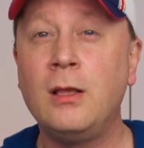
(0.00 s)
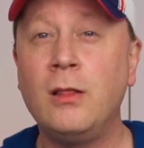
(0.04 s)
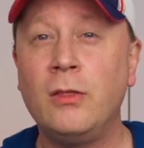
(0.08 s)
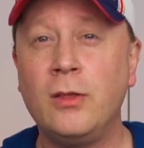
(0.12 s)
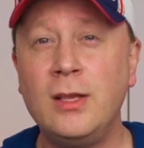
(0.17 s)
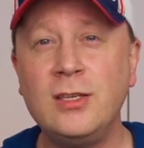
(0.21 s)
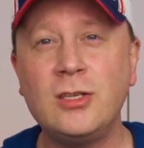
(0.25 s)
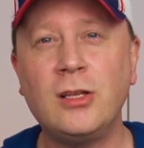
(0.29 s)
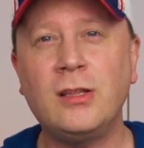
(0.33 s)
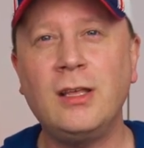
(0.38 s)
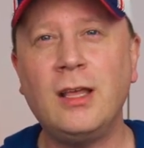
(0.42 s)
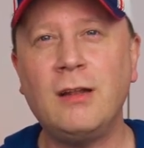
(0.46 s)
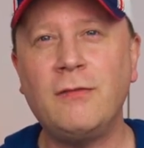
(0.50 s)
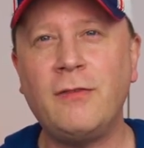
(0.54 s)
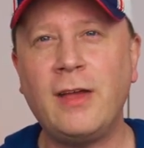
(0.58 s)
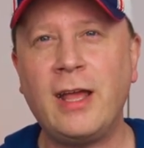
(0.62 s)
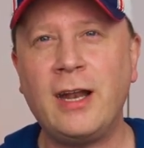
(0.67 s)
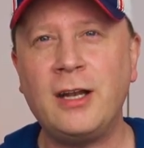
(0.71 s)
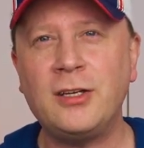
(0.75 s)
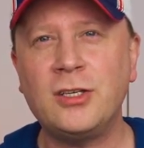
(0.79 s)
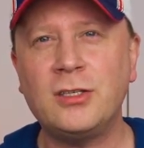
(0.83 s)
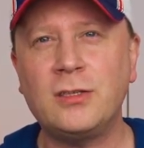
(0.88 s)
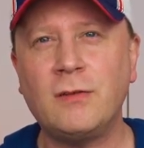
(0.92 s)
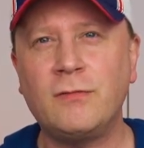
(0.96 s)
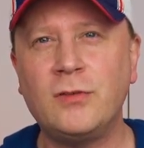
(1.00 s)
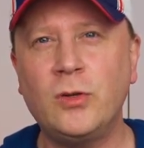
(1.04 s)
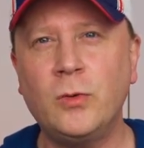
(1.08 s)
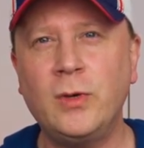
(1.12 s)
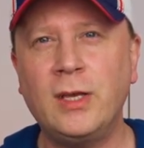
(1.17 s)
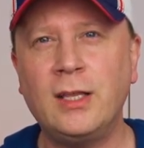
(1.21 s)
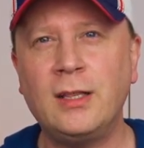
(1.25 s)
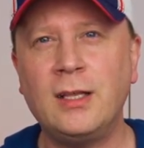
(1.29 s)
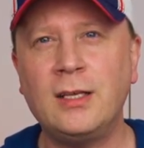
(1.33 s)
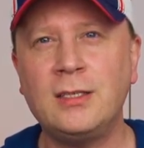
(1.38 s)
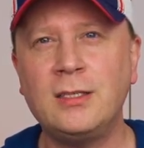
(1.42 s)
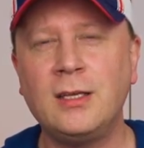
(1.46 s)
These are the advantages of
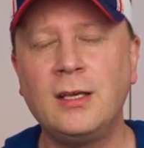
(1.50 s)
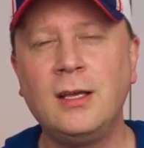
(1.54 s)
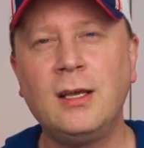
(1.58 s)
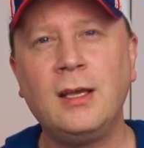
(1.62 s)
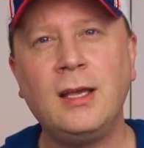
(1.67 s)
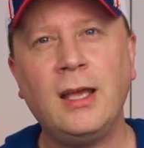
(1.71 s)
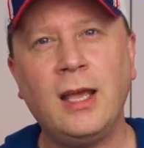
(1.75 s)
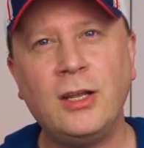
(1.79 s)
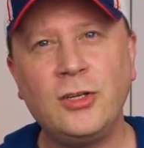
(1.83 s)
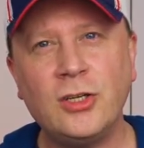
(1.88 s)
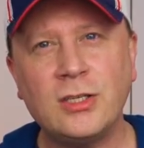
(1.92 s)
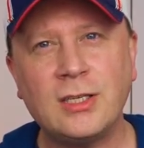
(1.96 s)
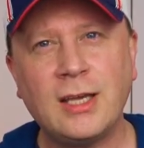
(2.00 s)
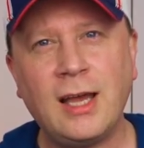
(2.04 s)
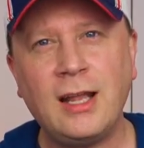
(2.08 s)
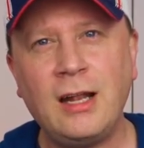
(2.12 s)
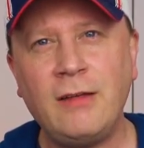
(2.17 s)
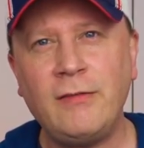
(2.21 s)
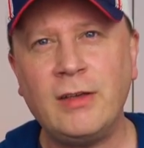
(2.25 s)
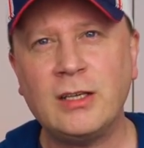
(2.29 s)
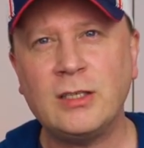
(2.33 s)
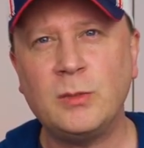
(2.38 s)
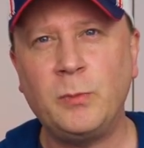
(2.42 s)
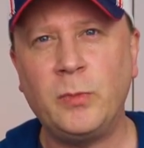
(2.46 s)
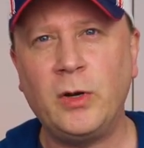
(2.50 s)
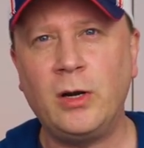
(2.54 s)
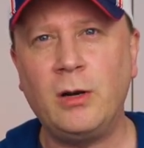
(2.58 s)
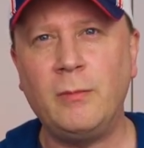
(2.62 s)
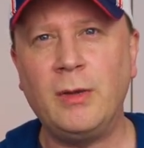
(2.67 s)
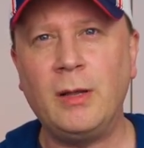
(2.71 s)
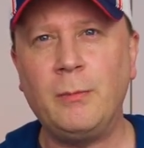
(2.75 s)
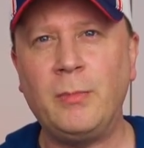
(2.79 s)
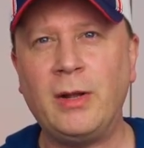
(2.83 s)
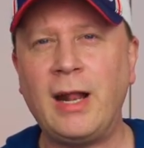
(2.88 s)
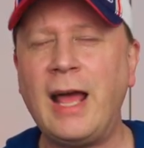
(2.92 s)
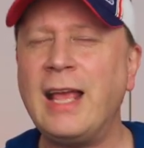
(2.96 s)
doing this and just kind of
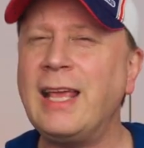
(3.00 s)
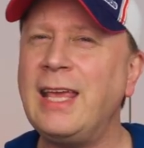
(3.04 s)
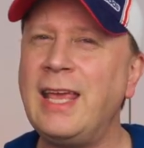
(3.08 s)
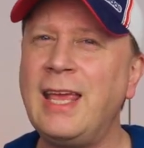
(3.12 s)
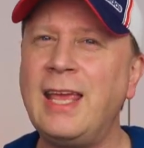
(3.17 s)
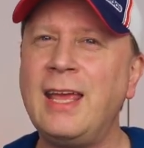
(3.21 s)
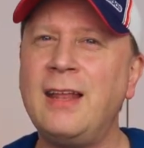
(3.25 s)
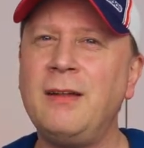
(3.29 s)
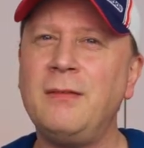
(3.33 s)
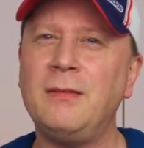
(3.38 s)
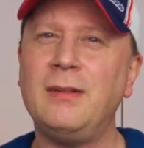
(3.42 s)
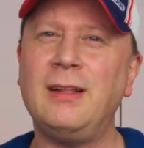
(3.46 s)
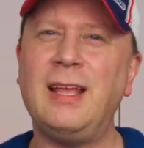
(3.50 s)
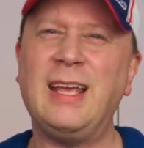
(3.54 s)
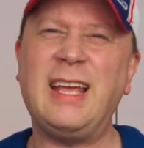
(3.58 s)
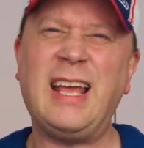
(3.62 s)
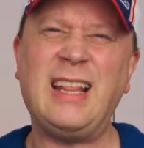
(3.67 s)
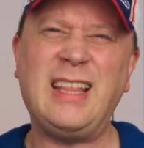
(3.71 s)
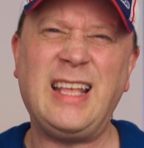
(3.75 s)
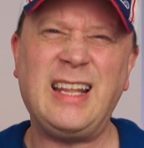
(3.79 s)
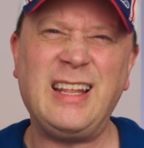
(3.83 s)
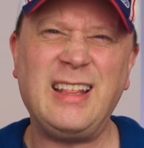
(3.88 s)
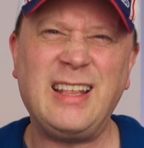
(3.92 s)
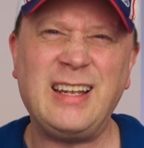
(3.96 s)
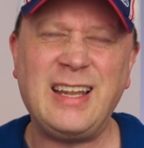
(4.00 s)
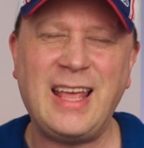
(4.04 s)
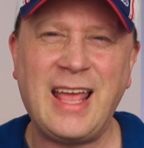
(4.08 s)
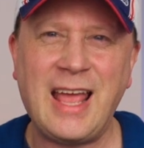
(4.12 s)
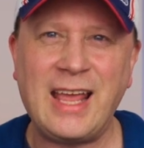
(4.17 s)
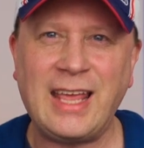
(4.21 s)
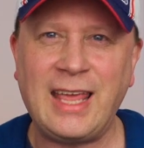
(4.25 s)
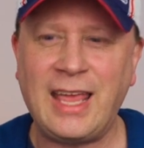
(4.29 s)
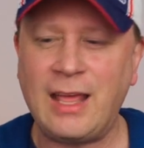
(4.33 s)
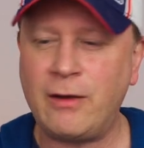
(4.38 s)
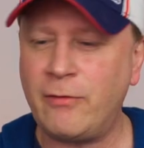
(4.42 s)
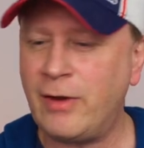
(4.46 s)
experiment. But I can't, like at the end of the day,
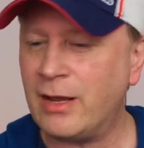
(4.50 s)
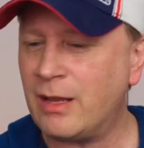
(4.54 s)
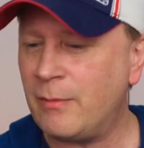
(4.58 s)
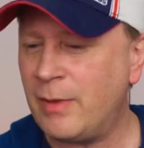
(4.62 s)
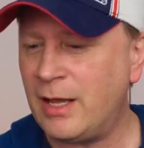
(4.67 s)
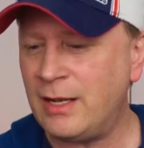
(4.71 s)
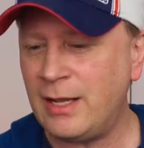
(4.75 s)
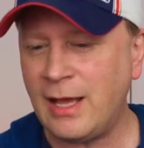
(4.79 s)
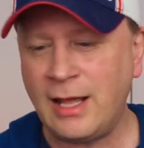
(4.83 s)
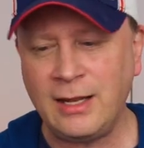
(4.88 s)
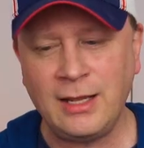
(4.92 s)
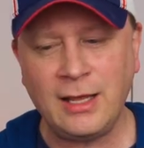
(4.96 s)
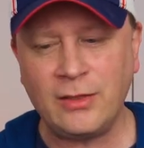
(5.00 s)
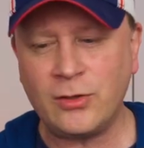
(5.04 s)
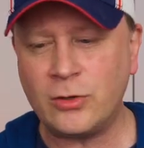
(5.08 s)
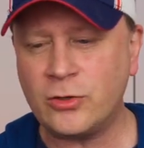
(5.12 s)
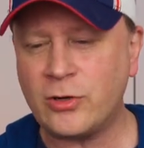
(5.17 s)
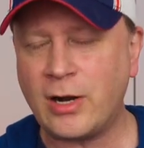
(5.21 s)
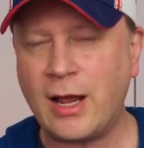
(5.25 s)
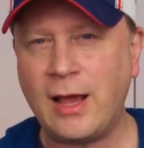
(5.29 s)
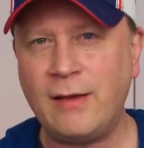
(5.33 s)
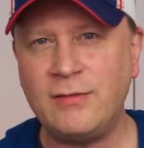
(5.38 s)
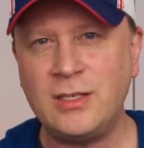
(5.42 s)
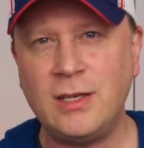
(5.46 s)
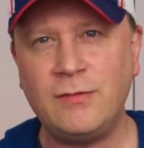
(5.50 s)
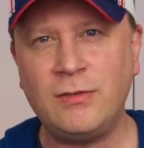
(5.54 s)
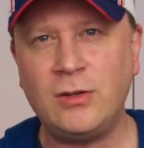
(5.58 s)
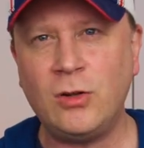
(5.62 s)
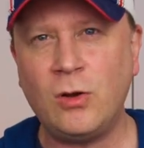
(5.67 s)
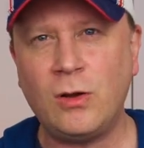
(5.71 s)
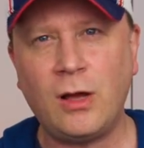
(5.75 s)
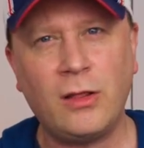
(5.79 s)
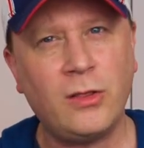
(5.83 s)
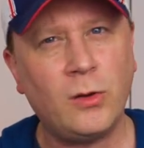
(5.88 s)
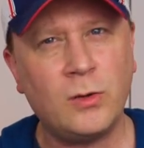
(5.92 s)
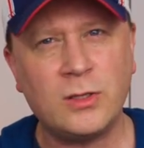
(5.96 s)
I can't recommend any other drives, even
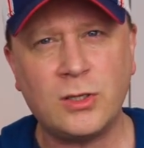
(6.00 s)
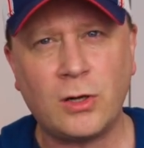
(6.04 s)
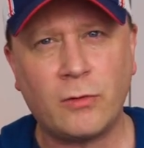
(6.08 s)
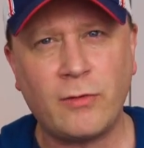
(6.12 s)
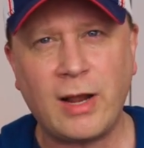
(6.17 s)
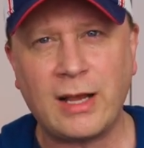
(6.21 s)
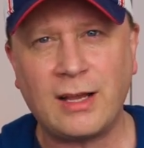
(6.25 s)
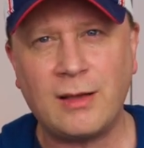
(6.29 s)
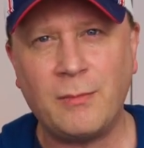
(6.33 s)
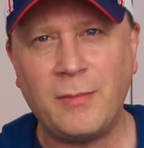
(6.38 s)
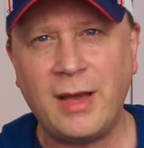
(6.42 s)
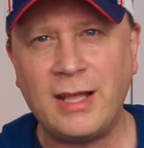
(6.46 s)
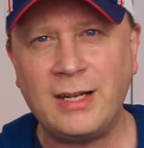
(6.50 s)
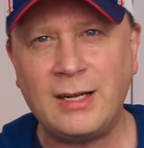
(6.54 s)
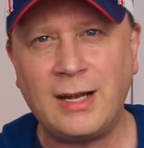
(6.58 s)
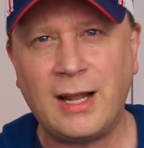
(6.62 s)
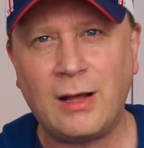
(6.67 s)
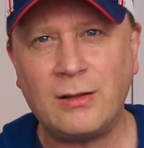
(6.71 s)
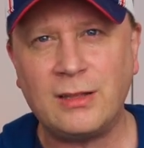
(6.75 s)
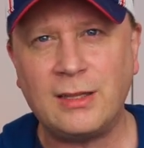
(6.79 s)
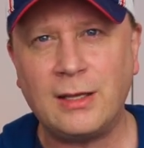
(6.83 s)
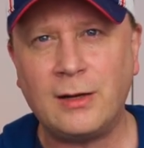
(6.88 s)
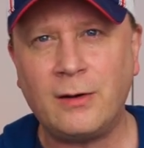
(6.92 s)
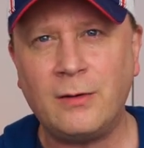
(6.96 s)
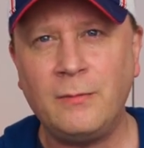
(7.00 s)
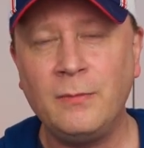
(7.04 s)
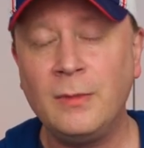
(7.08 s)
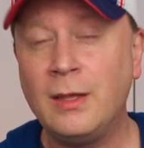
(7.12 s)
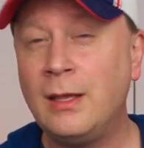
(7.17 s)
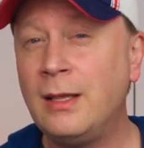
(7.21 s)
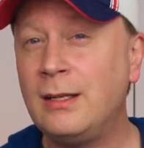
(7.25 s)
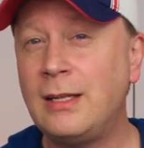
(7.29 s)
though others are recommended out there.